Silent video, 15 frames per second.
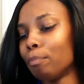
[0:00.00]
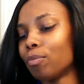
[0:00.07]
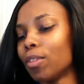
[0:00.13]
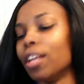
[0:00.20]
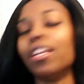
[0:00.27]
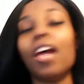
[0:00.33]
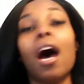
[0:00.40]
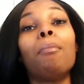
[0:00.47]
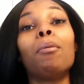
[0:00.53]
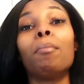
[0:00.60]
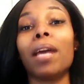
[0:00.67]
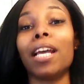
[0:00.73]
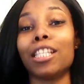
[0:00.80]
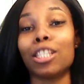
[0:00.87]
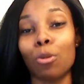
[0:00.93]
The
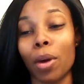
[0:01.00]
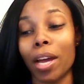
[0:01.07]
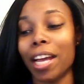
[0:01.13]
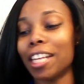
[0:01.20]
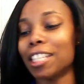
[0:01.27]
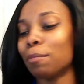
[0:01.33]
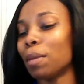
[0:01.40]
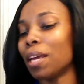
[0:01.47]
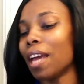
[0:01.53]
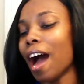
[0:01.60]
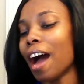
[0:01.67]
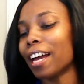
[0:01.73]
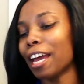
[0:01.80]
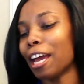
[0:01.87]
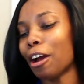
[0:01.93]
Doublemint Twins,
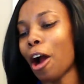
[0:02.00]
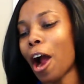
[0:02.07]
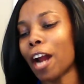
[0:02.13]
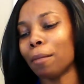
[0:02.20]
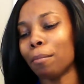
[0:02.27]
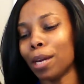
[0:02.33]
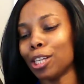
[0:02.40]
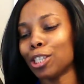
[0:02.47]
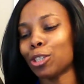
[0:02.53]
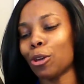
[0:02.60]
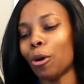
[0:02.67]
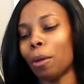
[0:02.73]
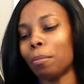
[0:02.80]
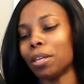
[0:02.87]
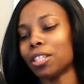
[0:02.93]
Bianca and Cardi B,
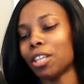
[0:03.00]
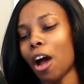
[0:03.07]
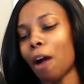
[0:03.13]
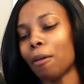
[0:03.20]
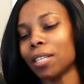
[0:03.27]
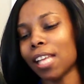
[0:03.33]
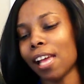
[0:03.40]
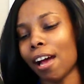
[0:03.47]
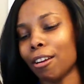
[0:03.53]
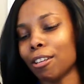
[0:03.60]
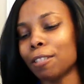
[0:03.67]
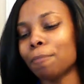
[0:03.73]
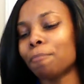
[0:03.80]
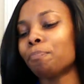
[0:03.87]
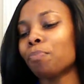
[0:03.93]
show up to Tara's
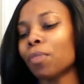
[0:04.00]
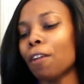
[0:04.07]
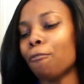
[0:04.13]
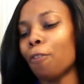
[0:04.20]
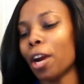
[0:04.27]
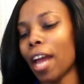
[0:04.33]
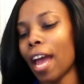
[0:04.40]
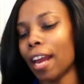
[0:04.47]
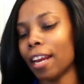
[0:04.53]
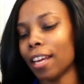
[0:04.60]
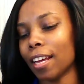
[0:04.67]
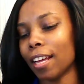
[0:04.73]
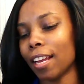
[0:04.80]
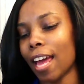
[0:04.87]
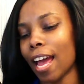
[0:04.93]
house for the
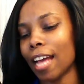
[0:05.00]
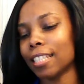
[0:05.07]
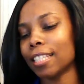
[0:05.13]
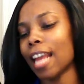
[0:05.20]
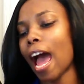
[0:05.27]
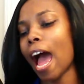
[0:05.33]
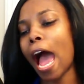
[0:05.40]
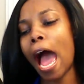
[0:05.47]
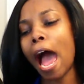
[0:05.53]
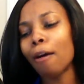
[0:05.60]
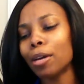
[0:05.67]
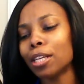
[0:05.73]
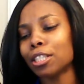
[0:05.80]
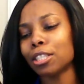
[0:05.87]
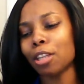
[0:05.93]
etiquette class. Now,
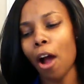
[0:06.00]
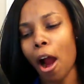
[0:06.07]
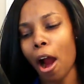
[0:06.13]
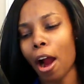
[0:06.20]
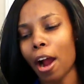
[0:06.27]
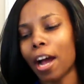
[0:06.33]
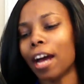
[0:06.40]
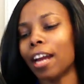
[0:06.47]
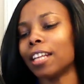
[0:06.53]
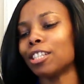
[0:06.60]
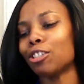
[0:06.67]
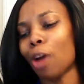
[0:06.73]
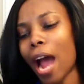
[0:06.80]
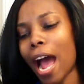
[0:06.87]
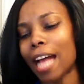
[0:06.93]
how is Tara gonna
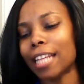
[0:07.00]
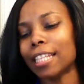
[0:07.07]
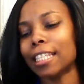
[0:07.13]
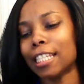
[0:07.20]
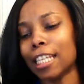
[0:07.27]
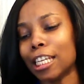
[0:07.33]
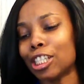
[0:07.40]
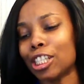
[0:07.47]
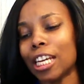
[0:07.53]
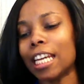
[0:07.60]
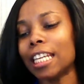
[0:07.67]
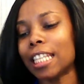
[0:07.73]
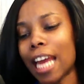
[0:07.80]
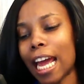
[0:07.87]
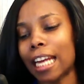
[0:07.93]
try to teach
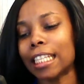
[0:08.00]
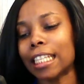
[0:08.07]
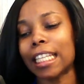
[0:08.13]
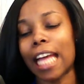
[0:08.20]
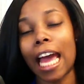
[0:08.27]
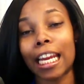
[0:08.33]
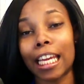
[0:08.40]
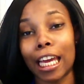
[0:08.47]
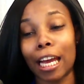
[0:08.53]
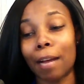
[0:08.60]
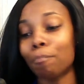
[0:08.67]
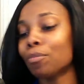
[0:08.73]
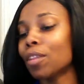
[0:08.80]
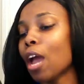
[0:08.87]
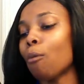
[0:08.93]
these ladies
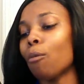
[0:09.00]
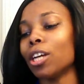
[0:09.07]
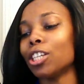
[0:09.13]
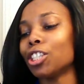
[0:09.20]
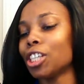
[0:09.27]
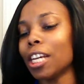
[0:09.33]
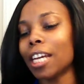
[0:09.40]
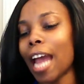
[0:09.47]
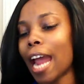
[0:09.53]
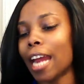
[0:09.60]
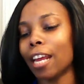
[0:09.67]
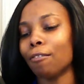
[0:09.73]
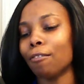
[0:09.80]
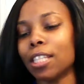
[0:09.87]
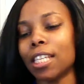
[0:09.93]
etiquette when she
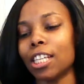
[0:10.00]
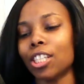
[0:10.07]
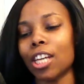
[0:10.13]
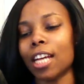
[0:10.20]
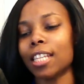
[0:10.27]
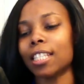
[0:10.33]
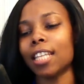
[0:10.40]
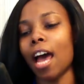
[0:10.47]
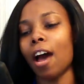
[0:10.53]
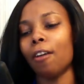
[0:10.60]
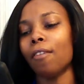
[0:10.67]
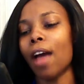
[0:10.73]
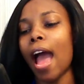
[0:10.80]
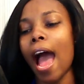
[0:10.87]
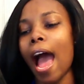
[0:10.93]
can't teach
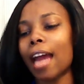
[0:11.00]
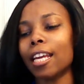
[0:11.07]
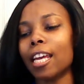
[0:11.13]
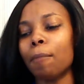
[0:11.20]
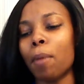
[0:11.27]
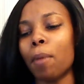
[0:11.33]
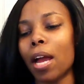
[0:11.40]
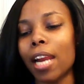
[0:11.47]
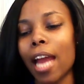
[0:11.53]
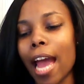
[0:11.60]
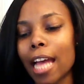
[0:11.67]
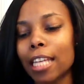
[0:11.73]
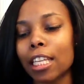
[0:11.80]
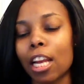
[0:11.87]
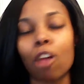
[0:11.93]
herself how to keep her
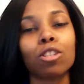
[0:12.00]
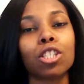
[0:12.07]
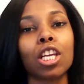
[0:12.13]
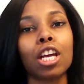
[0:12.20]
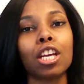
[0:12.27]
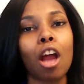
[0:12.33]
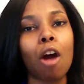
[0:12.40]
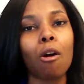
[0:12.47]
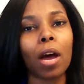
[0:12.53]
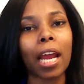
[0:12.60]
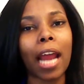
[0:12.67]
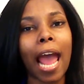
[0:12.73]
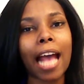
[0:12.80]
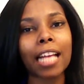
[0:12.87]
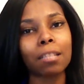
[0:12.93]
legs close to a no good
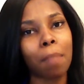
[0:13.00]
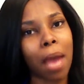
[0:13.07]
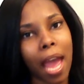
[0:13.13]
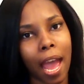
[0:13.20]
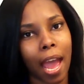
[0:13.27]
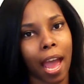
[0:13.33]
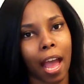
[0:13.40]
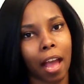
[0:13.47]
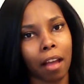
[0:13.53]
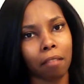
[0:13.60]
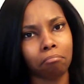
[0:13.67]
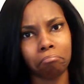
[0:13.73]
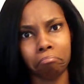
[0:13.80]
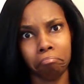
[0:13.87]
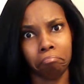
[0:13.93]
ass man?
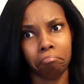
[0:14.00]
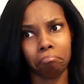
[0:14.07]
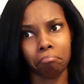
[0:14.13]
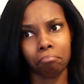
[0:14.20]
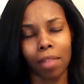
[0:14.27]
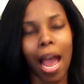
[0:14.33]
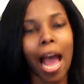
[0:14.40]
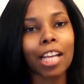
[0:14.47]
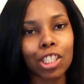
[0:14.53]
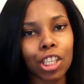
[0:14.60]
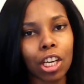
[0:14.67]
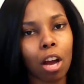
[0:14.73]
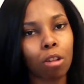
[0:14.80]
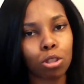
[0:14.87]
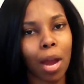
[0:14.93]
How's
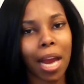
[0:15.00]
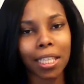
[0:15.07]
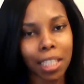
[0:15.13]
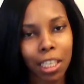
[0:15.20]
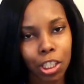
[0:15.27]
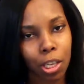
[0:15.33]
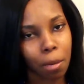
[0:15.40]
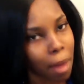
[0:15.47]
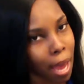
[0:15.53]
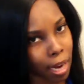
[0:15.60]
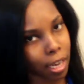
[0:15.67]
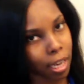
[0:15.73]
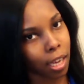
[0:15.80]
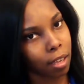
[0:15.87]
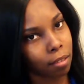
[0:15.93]
she gonna try to teach them
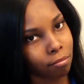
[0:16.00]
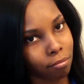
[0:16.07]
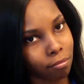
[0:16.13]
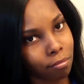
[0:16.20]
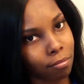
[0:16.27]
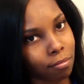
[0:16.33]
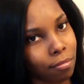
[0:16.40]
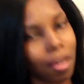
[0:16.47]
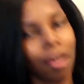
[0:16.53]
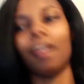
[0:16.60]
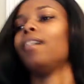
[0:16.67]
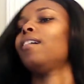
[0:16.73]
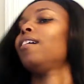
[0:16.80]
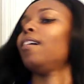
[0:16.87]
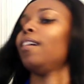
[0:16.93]
etiquette?
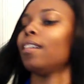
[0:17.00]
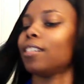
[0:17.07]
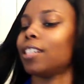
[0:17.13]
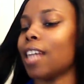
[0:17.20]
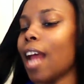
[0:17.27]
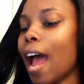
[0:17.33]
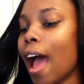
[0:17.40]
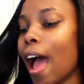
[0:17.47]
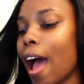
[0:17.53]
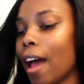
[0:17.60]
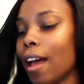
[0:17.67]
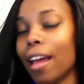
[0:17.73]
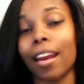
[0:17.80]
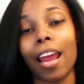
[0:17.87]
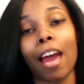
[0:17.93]

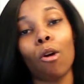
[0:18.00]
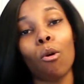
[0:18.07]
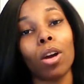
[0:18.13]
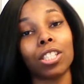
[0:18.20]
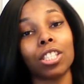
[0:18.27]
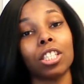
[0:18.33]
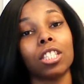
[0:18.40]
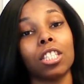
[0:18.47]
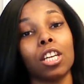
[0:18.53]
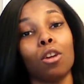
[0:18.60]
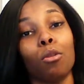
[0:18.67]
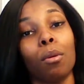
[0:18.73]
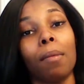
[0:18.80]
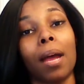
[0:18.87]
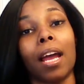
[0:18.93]
Child, and that question
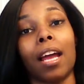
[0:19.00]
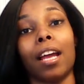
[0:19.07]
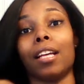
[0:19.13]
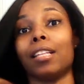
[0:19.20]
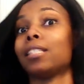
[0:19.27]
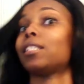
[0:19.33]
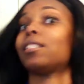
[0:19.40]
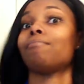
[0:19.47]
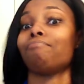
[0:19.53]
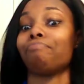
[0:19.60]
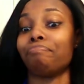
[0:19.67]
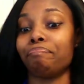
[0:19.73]
still remains.